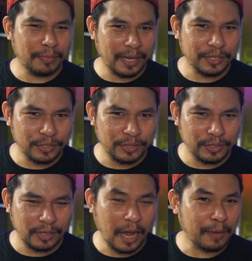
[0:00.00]

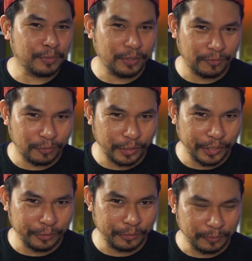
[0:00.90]
best option for
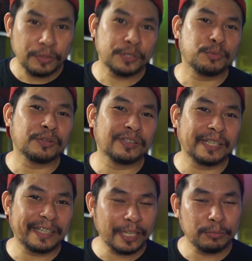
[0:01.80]
you. This will
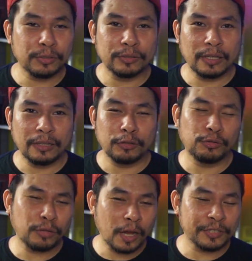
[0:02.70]
enable
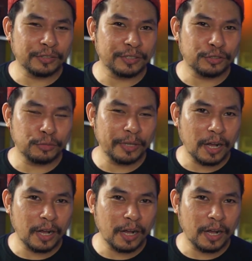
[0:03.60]
lossless Dolby